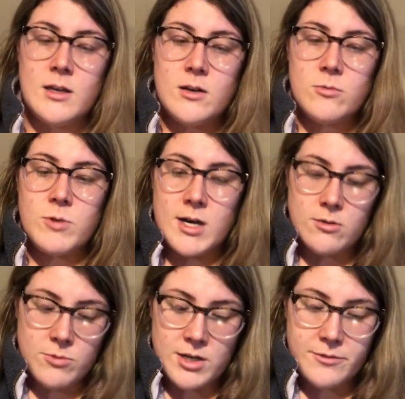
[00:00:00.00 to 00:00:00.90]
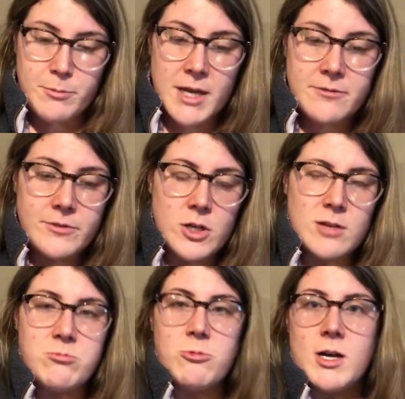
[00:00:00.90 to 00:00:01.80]
Well, what if my
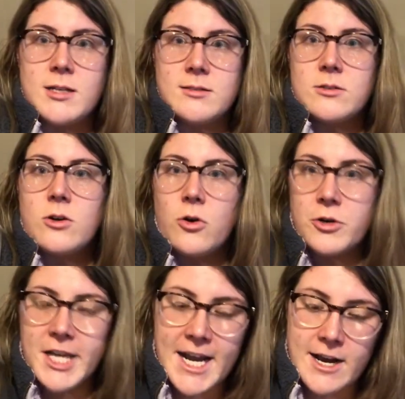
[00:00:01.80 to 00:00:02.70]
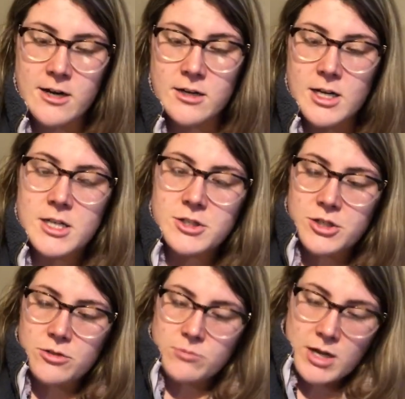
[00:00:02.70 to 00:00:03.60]
verb was correr,
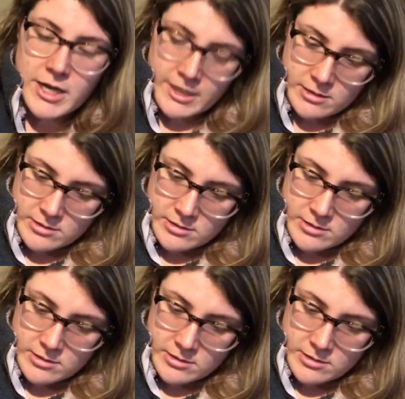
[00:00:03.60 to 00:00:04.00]
to run?